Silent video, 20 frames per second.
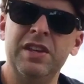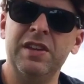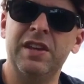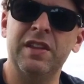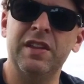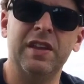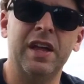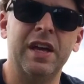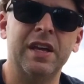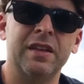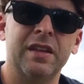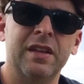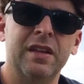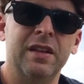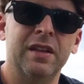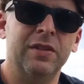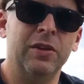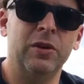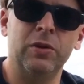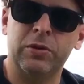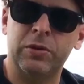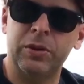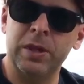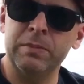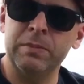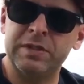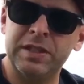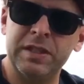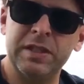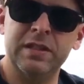you get like little
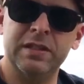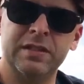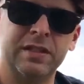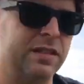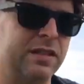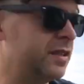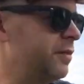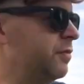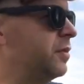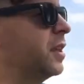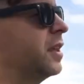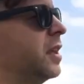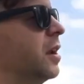glimpses, because if the